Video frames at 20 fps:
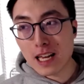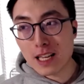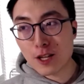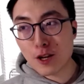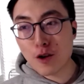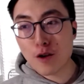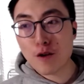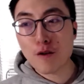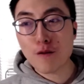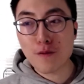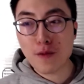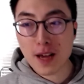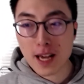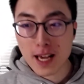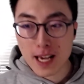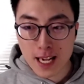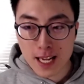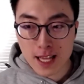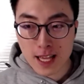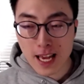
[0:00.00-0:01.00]
Do you
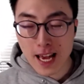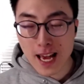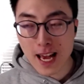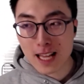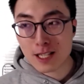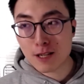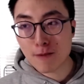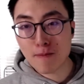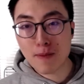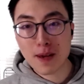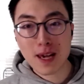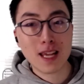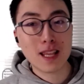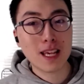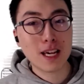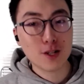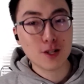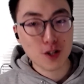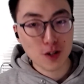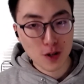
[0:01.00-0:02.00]
find that being an
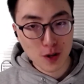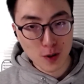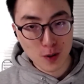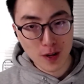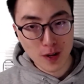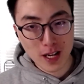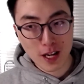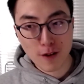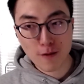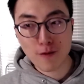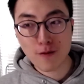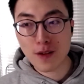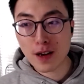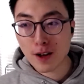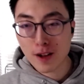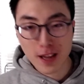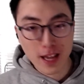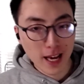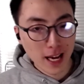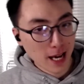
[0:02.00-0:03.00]
Asian goalie, you
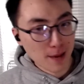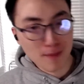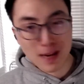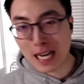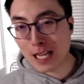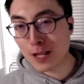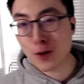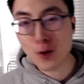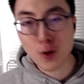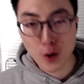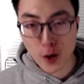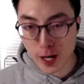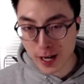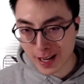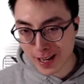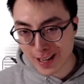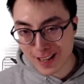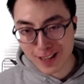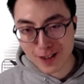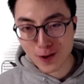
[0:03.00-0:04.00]
felt like a
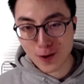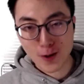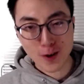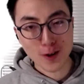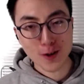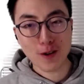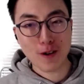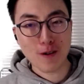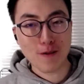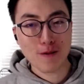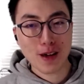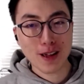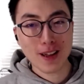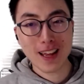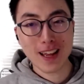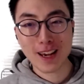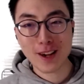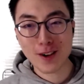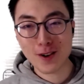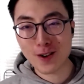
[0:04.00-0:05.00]
minority, or do you felt
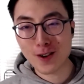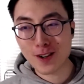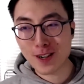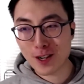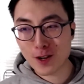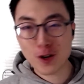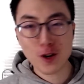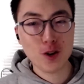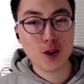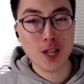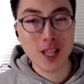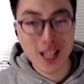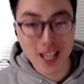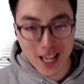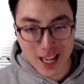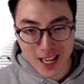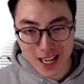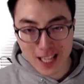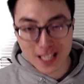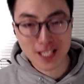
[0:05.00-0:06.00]
like you're you're
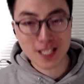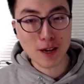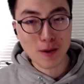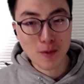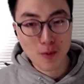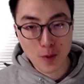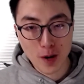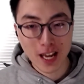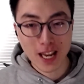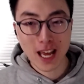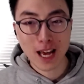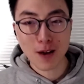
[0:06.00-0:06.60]
unique in some way?